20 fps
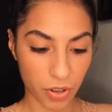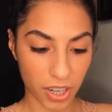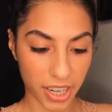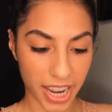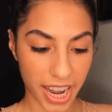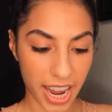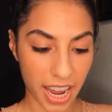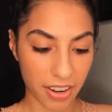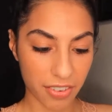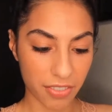
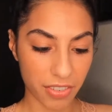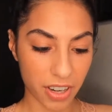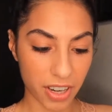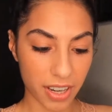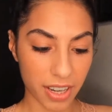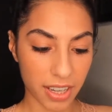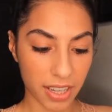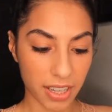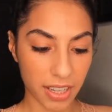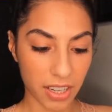
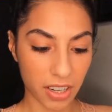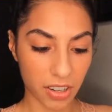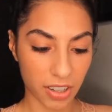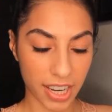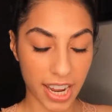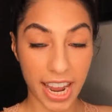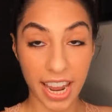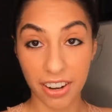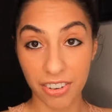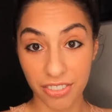Canva or
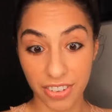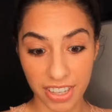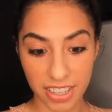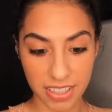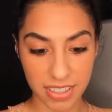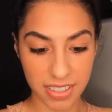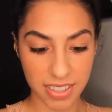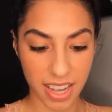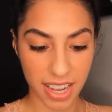Canvas,